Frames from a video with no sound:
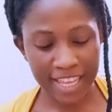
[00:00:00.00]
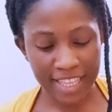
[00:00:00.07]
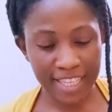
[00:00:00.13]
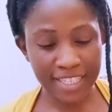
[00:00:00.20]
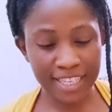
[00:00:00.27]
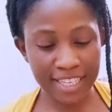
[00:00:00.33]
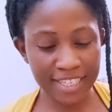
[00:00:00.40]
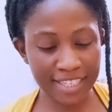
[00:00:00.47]

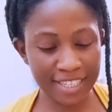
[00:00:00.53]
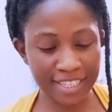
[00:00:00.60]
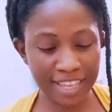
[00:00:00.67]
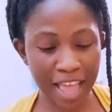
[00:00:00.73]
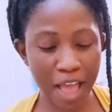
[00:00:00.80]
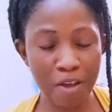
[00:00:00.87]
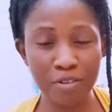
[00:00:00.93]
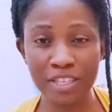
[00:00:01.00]
This is
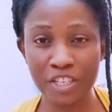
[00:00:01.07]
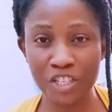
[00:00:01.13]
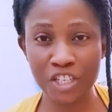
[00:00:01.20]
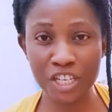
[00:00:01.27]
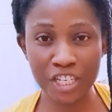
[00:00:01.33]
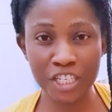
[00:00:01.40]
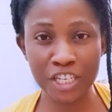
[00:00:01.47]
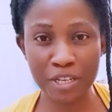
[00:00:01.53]
how the
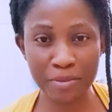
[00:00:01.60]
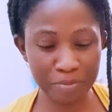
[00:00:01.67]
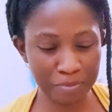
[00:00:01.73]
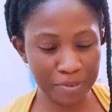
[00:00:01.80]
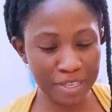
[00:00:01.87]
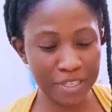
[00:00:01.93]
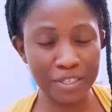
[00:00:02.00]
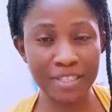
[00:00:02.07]
chin chin
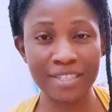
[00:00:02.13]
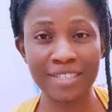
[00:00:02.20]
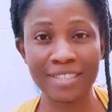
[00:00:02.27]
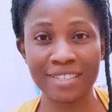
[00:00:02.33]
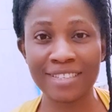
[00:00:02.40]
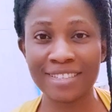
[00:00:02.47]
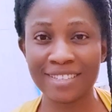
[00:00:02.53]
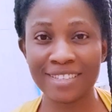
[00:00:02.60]

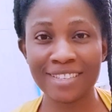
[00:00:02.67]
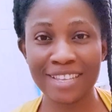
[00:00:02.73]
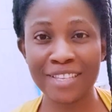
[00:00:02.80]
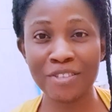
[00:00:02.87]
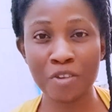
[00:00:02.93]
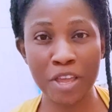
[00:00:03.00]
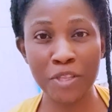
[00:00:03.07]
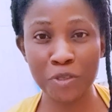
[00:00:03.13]
is
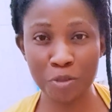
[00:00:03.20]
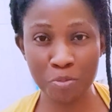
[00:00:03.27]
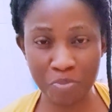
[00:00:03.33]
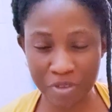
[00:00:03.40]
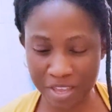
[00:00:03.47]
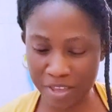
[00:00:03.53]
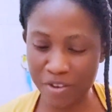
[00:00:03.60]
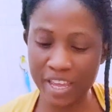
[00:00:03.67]
going to
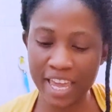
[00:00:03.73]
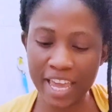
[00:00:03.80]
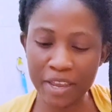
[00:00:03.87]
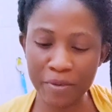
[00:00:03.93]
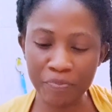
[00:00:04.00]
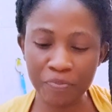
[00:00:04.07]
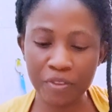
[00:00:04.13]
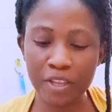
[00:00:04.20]
be,
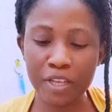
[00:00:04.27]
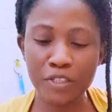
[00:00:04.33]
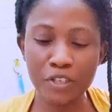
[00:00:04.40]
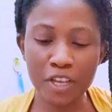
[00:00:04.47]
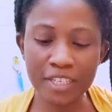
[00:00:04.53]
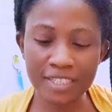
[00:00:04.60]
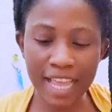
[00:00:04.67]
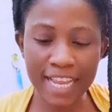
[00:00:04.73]
okay?
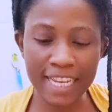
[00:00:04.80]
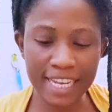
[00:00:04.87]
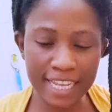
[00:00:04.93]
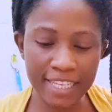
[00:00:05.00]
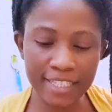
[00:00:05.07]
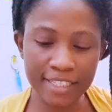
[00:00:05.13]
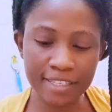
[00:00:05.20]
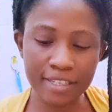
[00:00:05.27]
Just like
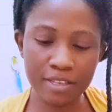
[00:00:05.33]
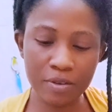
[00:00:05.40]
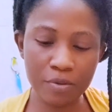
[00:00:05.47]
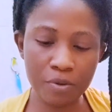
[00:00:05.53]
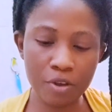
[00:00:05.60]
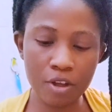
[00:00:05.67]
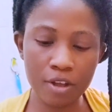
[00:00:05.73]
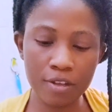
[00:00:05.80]
this.
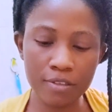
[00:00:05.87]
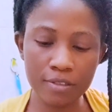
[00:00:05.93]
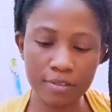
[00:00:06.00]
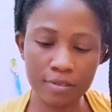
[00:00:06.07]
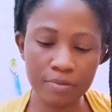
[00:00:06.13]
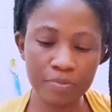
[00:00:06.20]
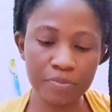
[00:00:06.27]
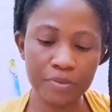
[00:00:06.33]
Cut.